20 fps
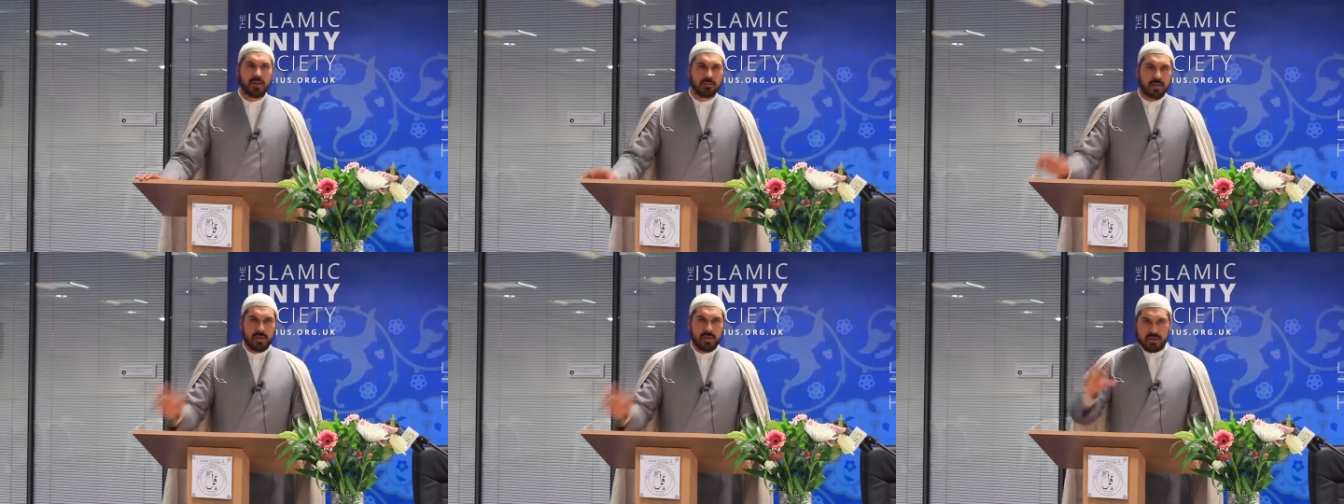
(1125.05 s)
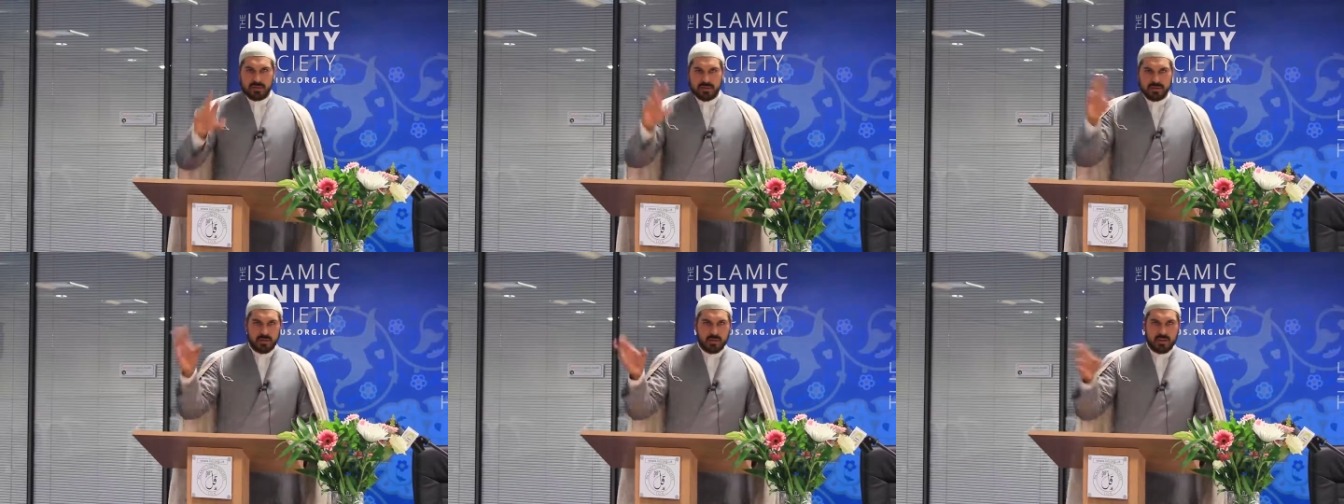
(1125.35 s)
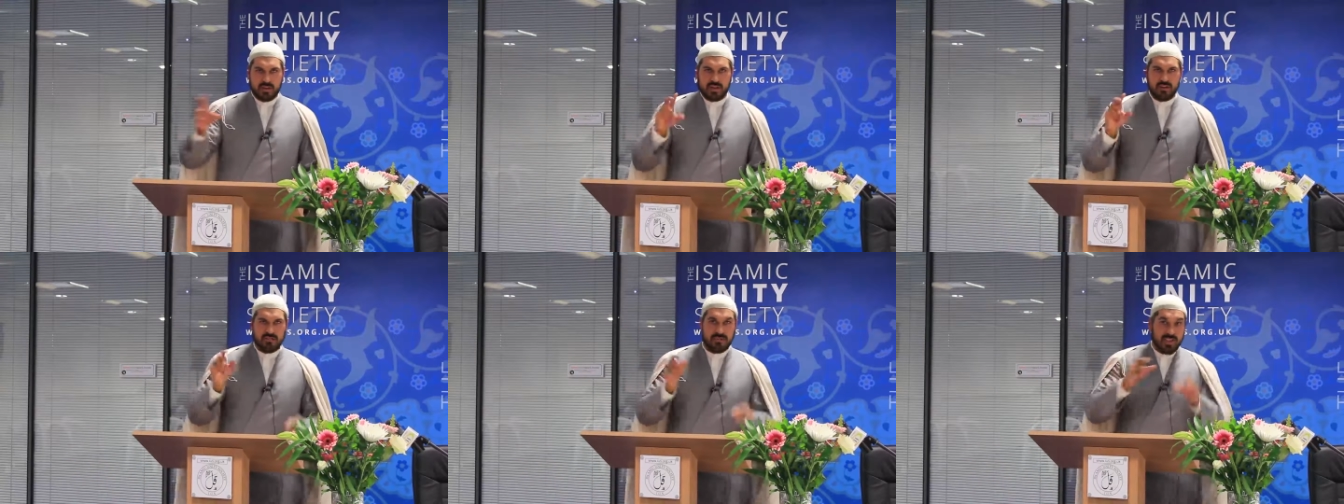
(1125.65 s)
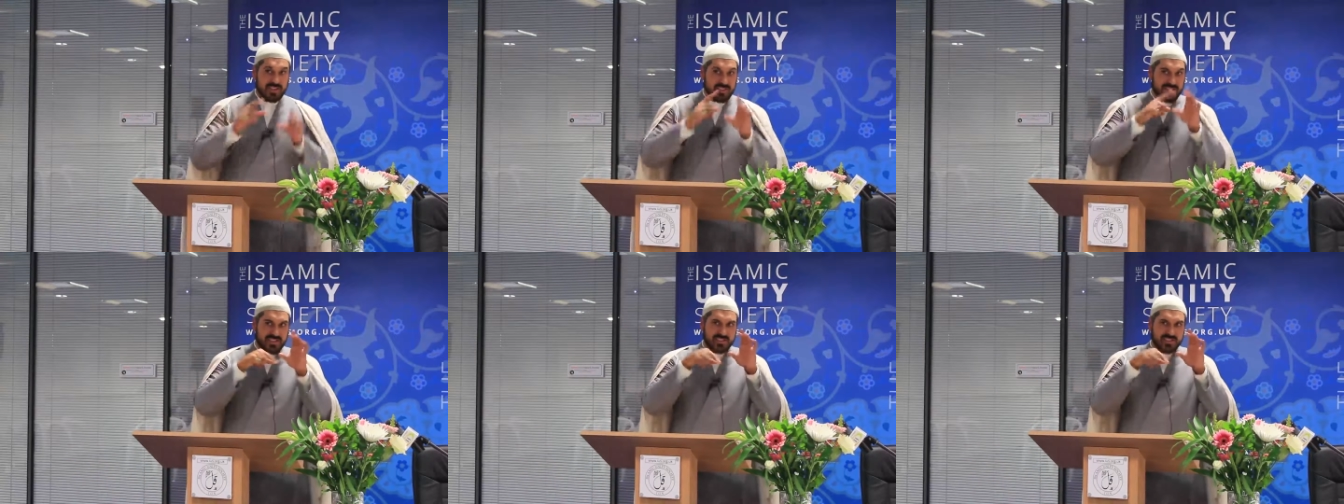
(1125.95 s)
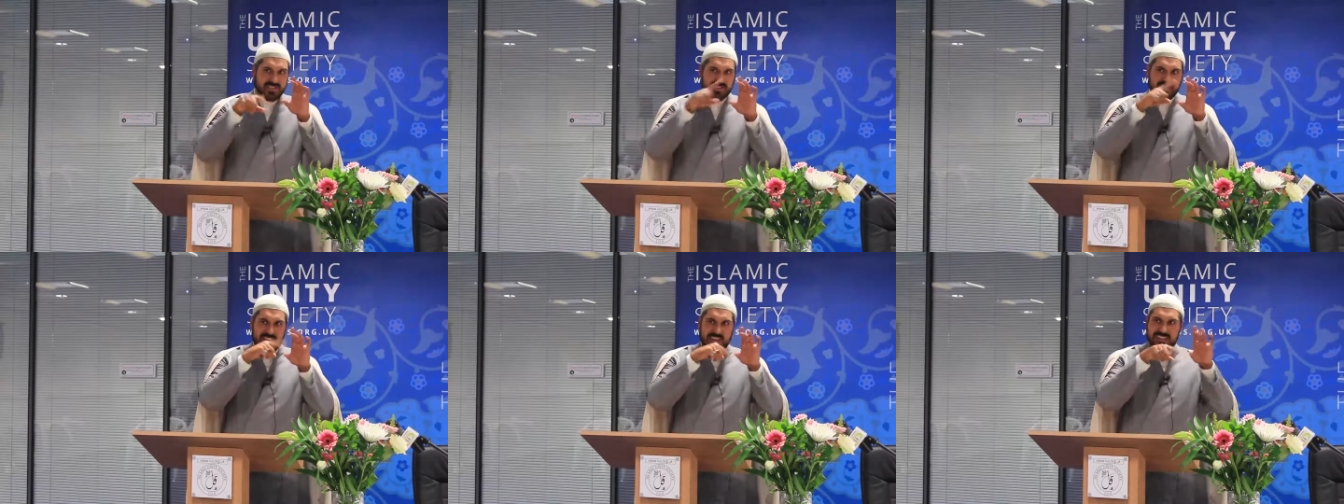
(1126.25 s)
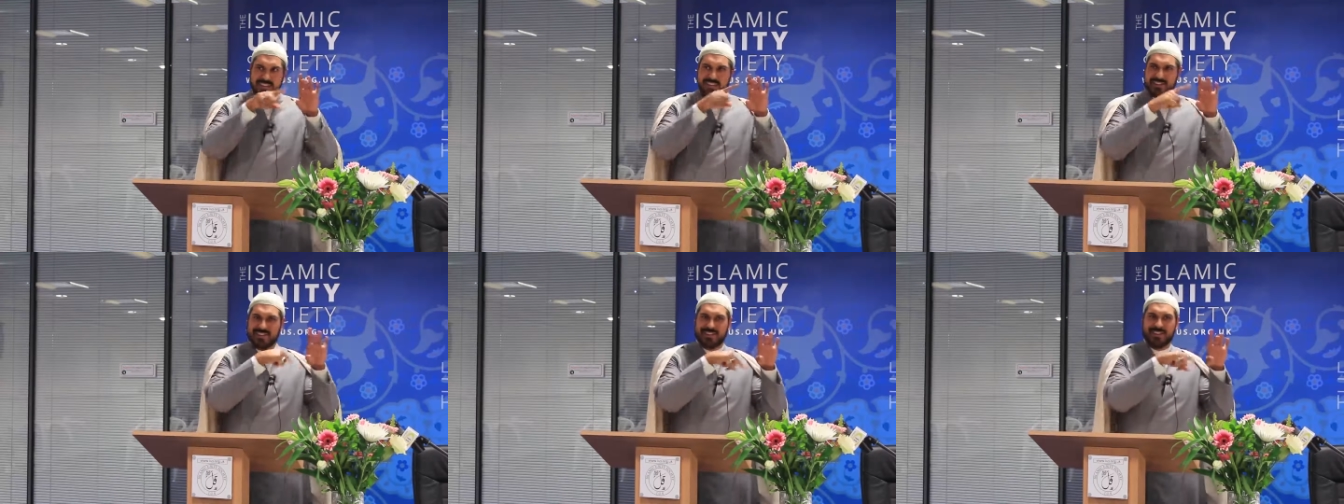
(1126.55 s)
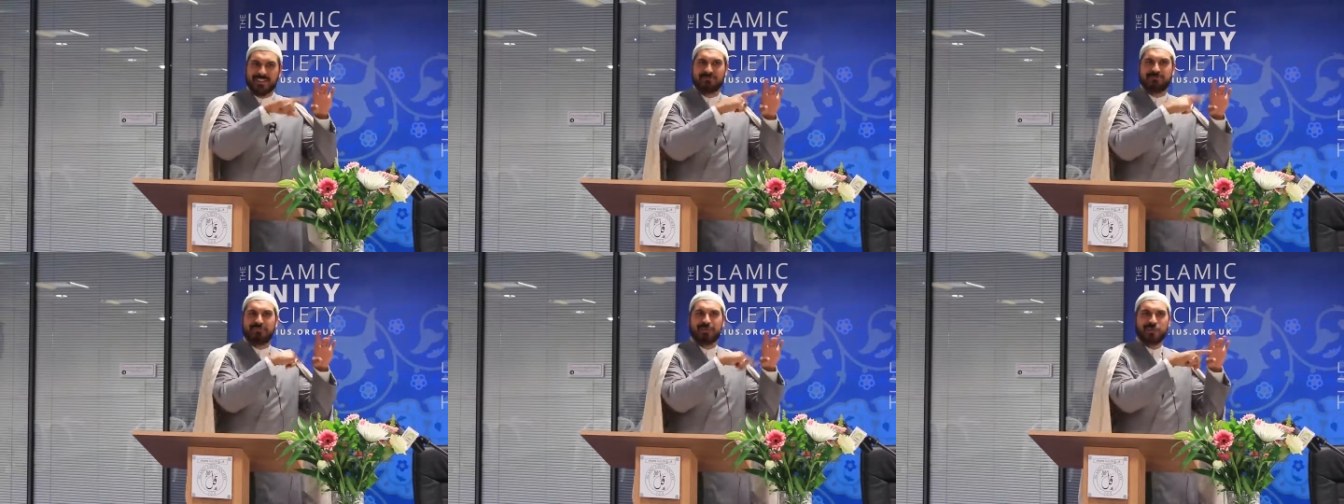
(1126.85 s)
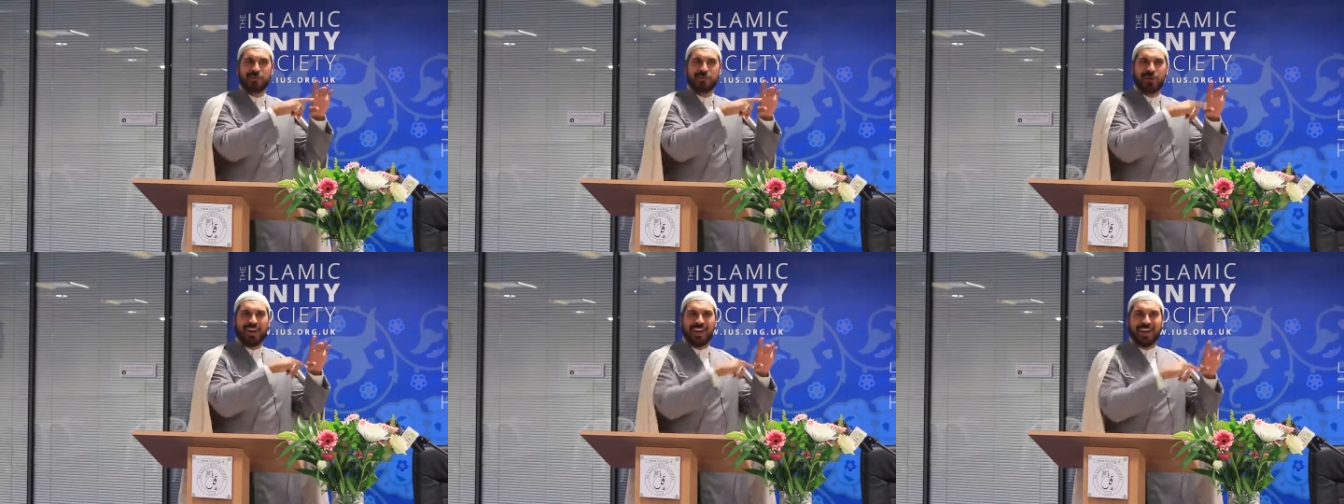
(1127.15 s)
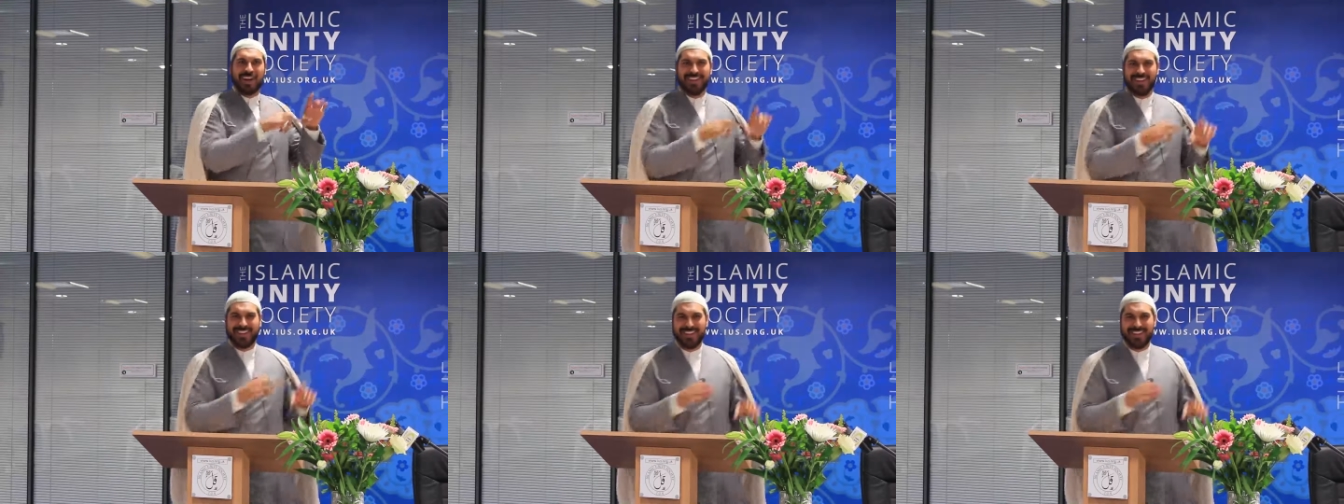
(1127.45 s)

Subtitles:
but the defense isn't that blue eye.